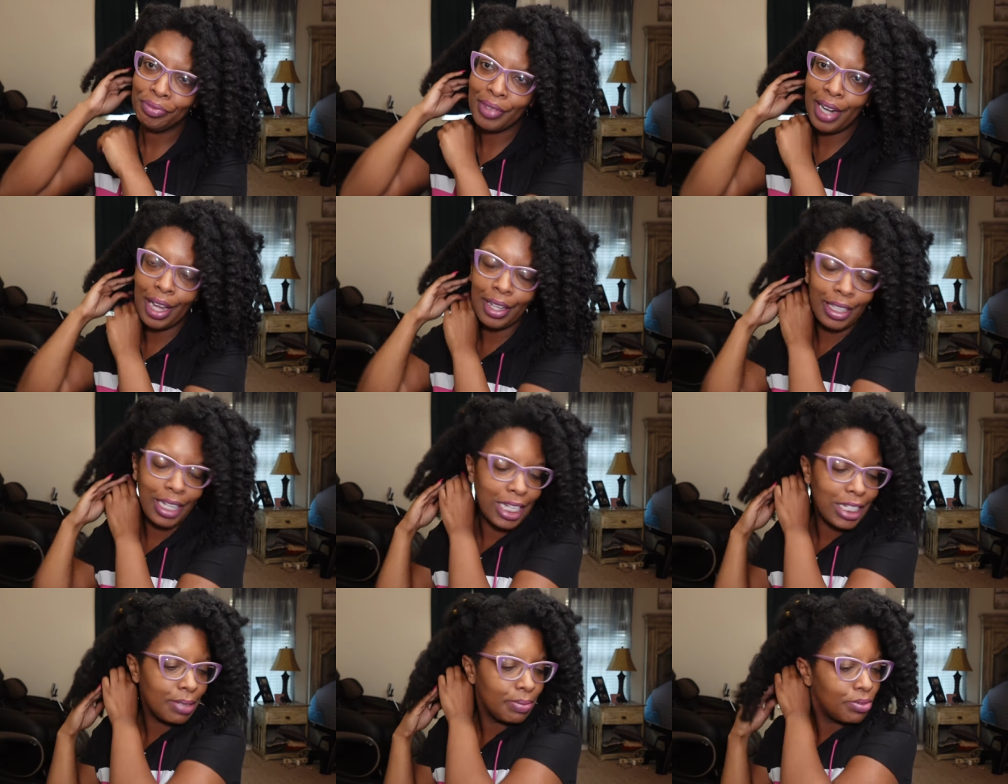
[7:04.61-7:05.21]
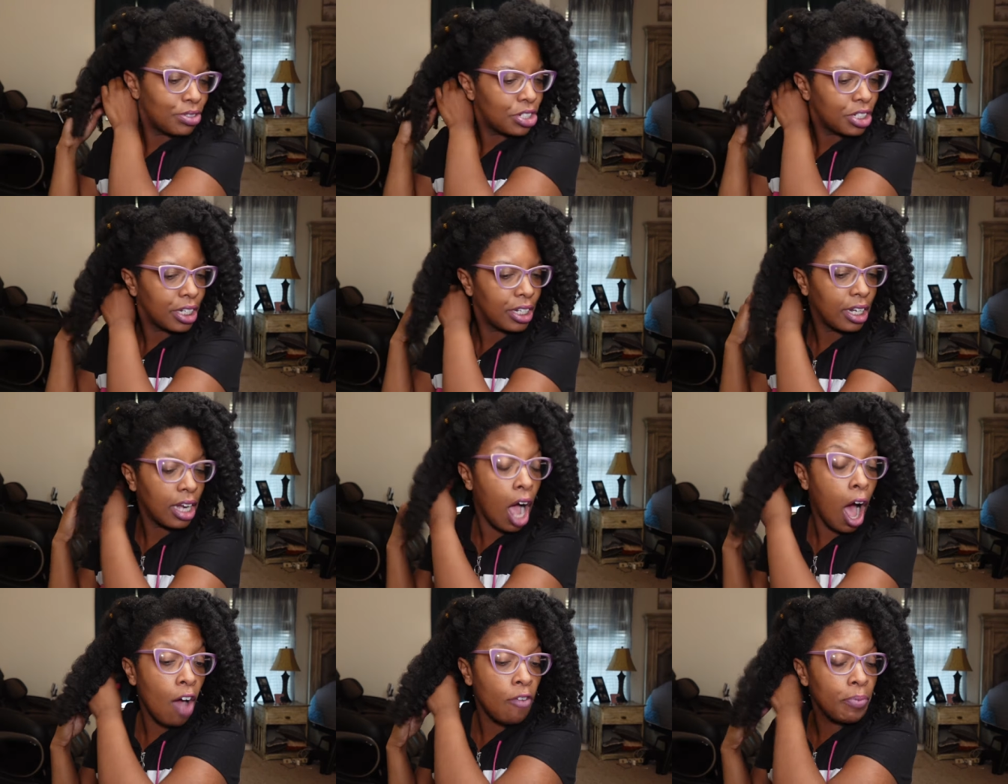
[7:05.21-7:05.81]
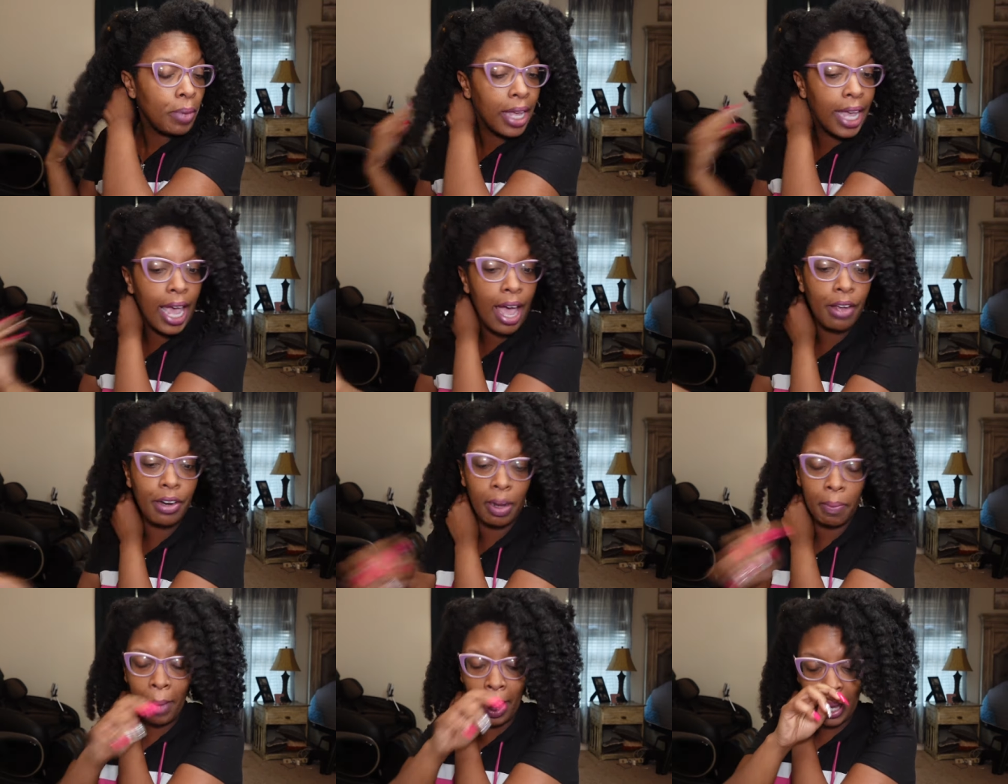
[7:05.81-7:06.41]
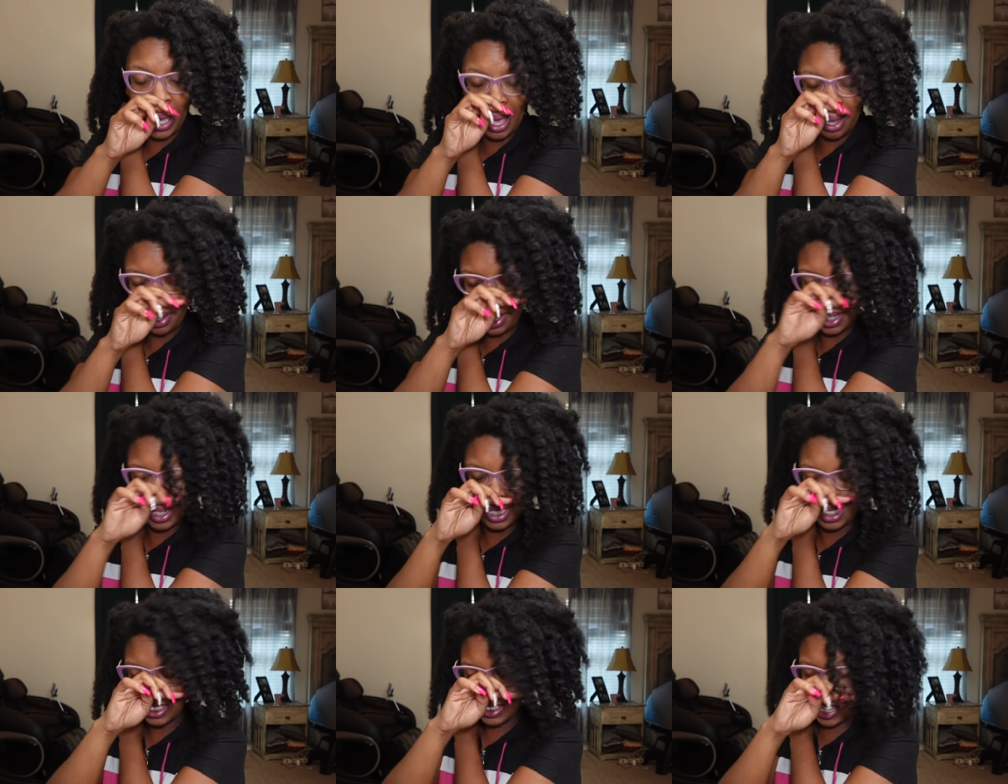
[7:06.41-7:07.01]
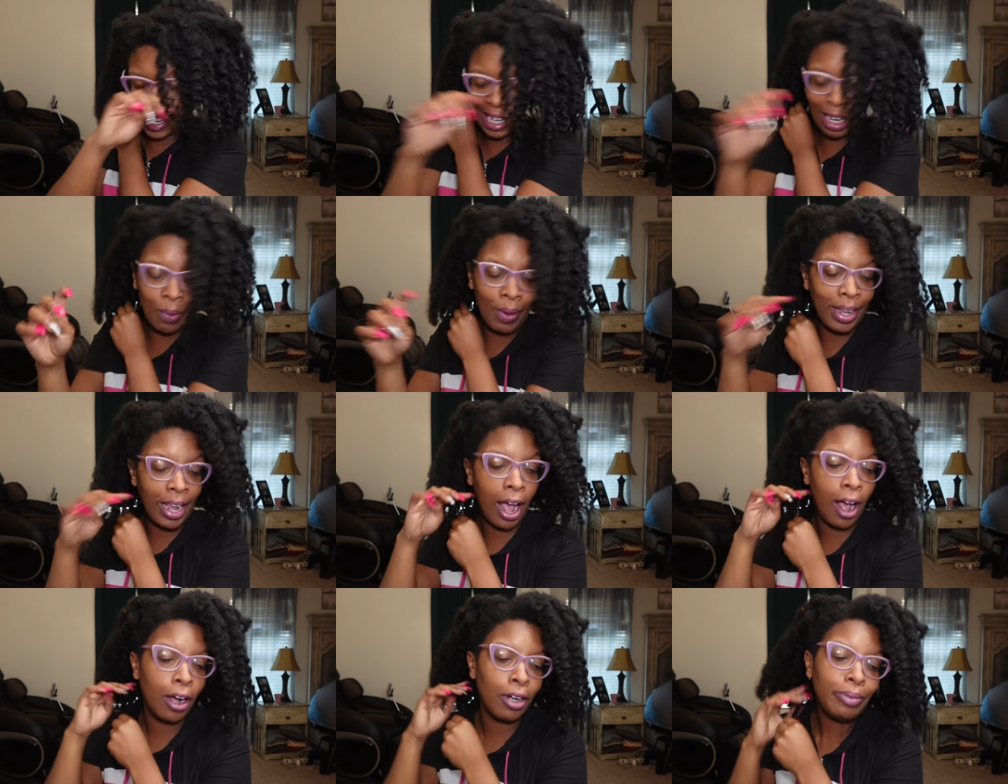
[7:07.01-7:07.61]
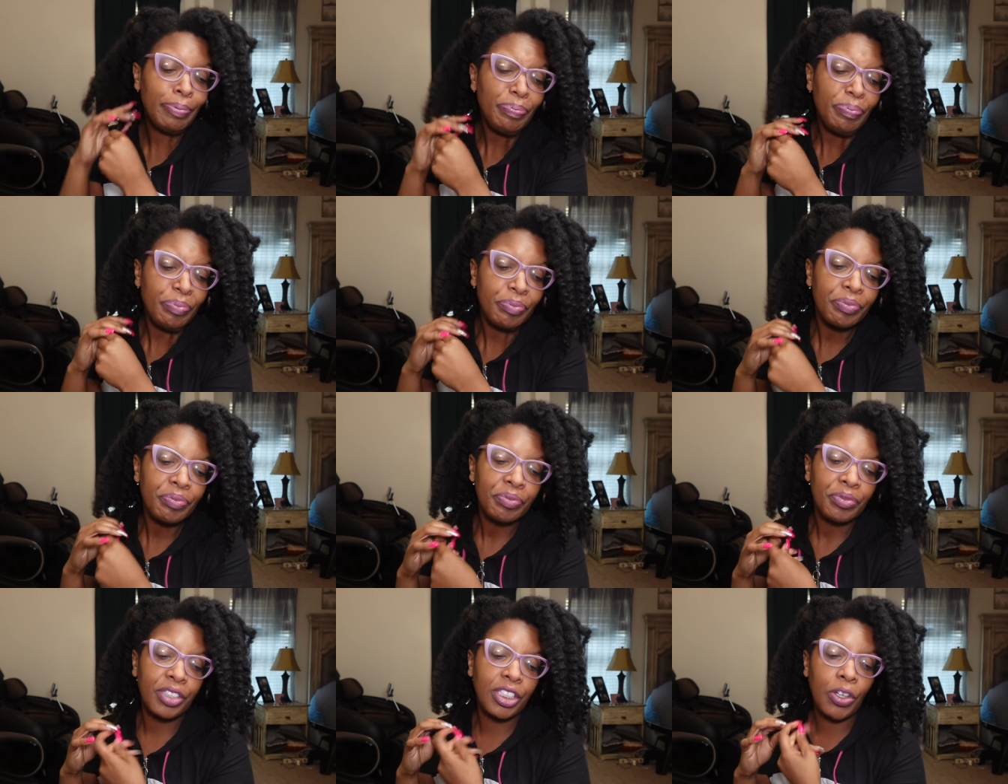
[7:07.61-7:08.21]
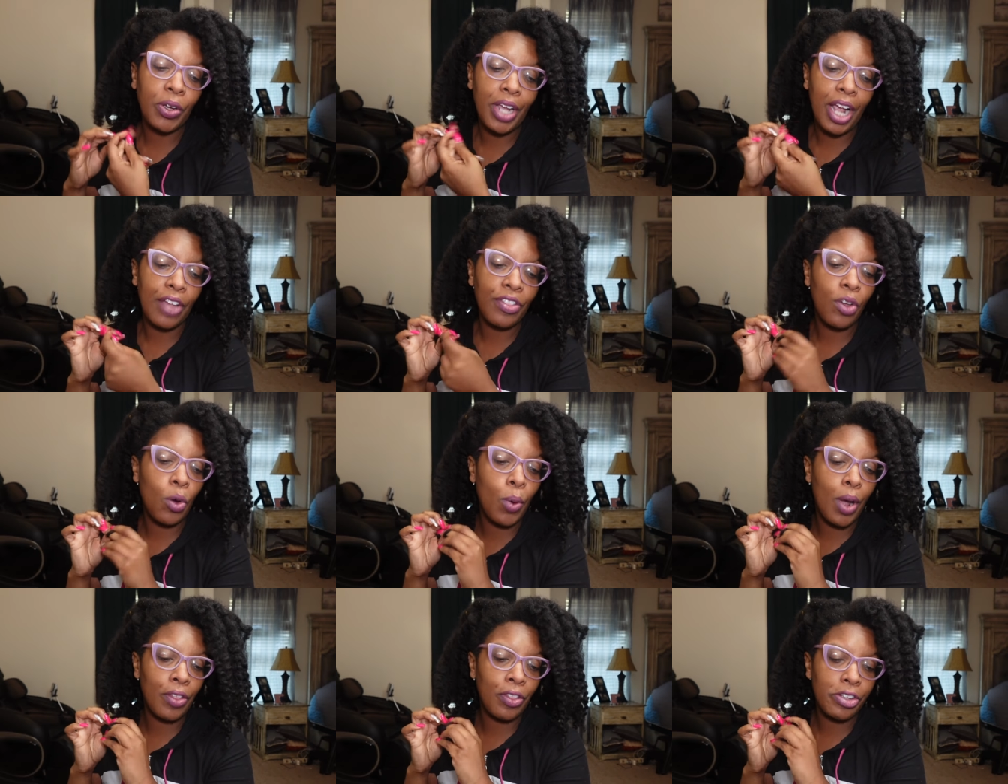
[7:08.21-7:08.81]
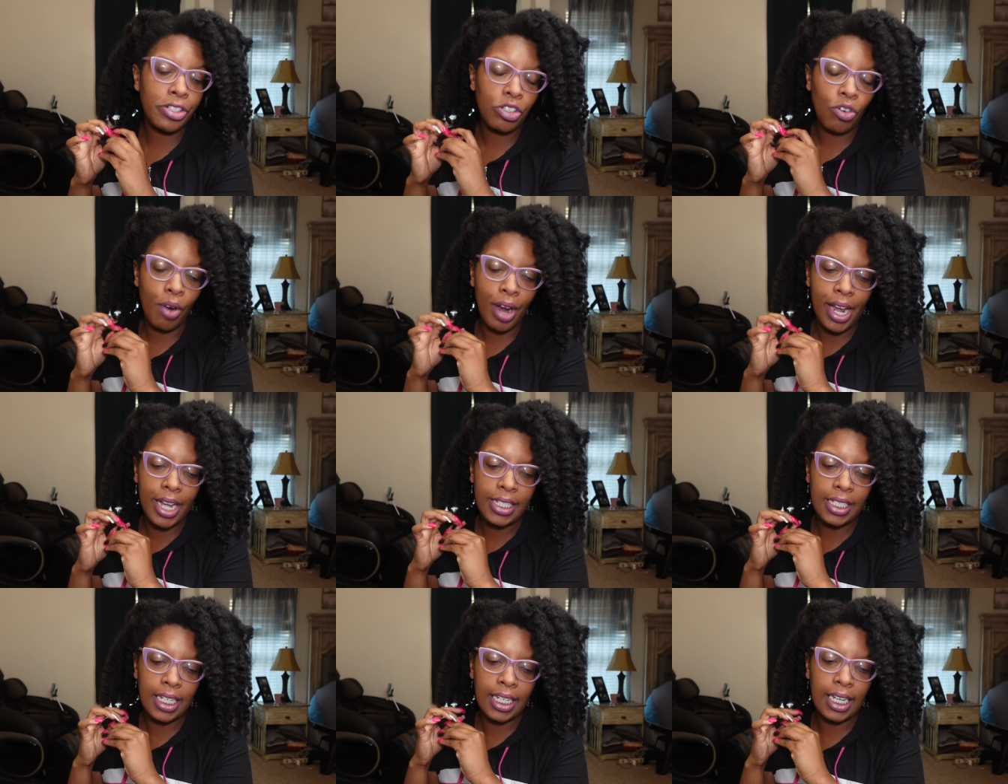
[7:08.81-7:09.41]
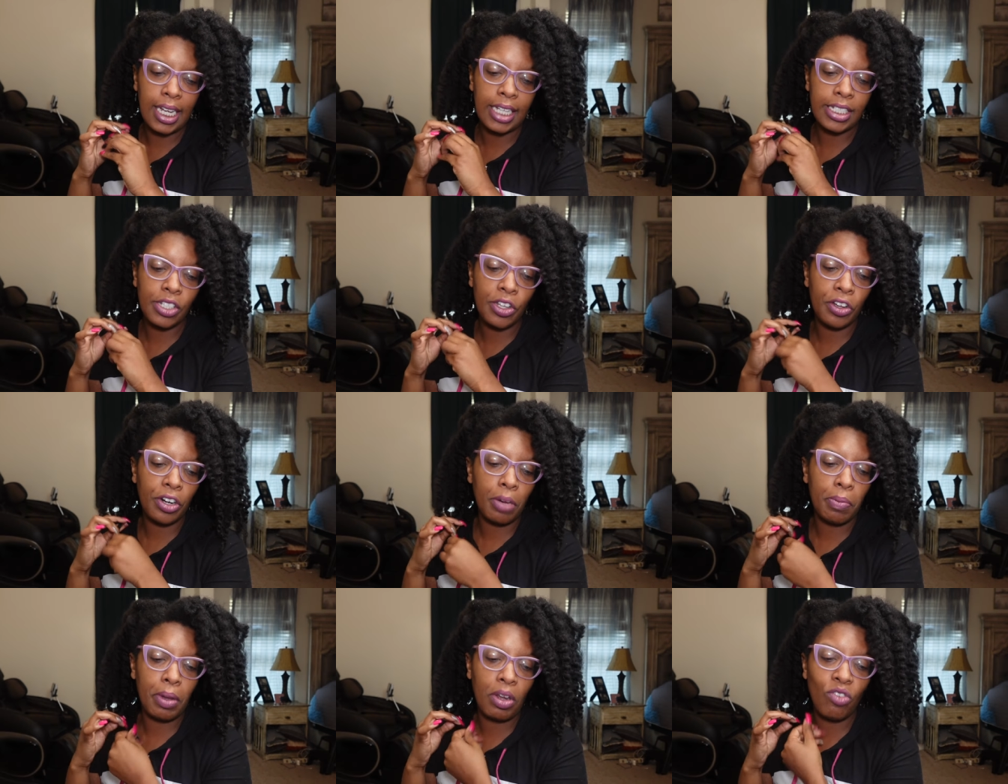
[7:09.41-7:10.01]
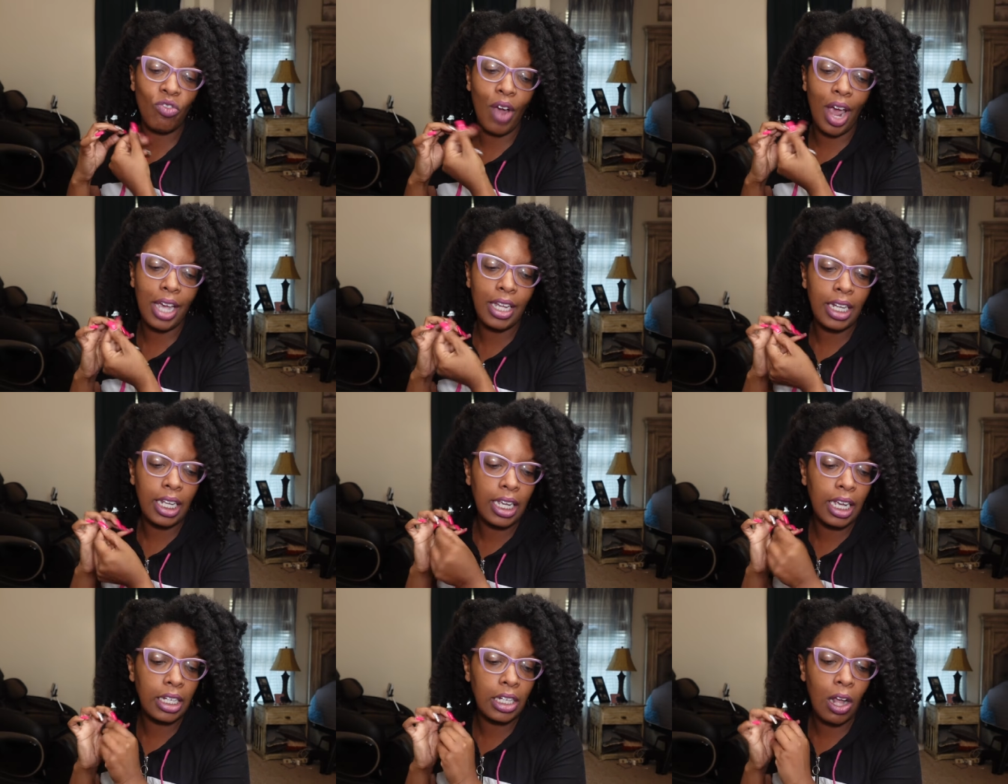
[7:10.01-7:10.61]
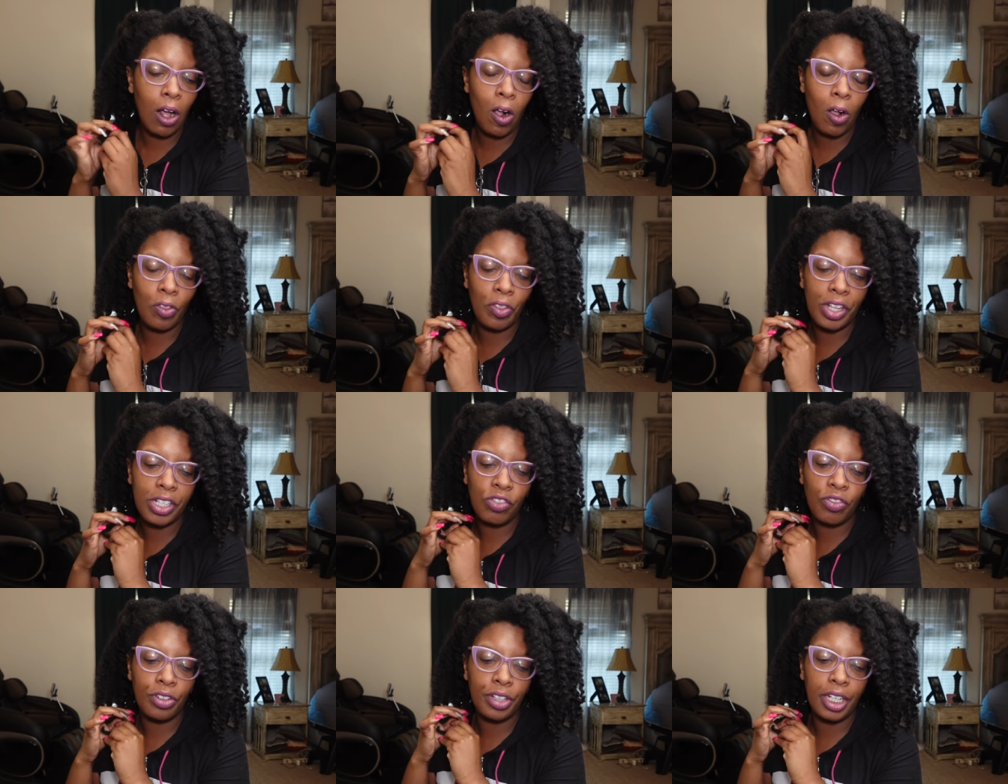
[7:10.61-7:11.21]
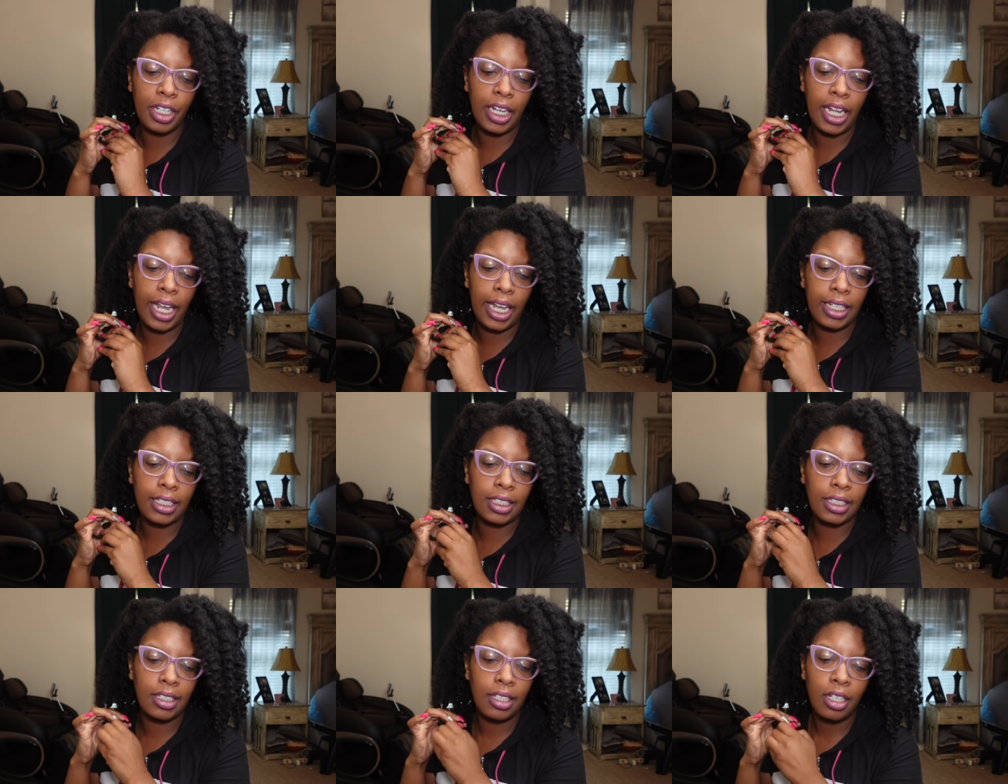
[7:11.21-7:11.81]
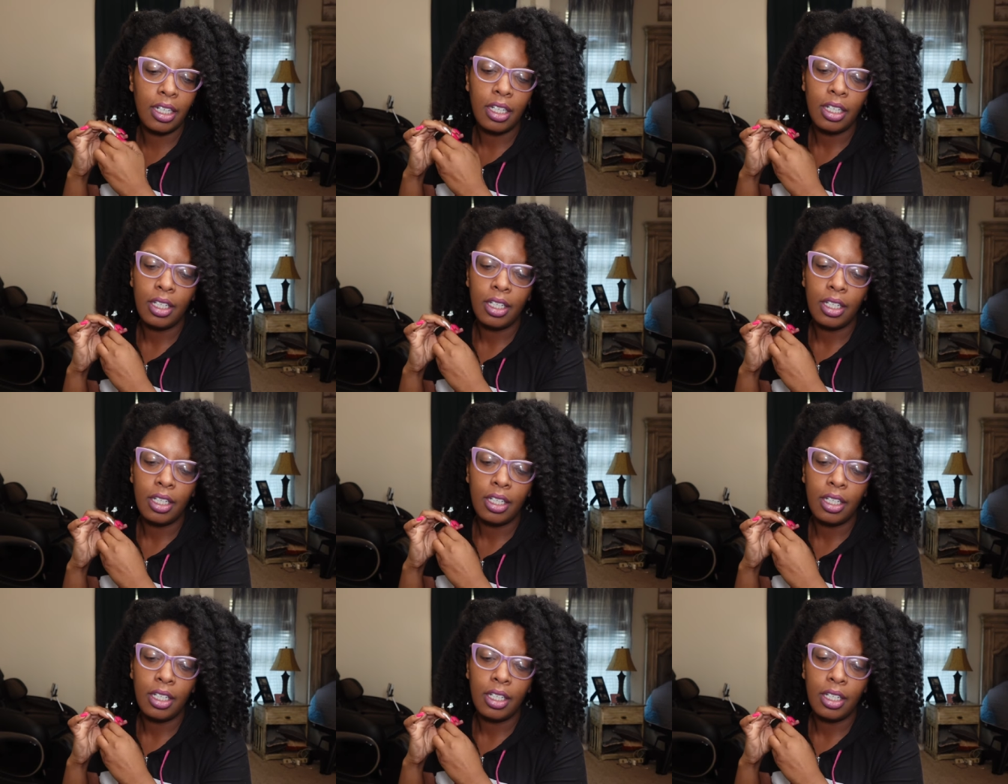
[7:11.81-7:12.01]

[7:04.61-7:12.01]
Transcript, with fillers: Ain't that some shit? Kaufman County, my county does. Anyway, y'all. So yeah, the weather's crazy. It's gonna be raining and all this for the next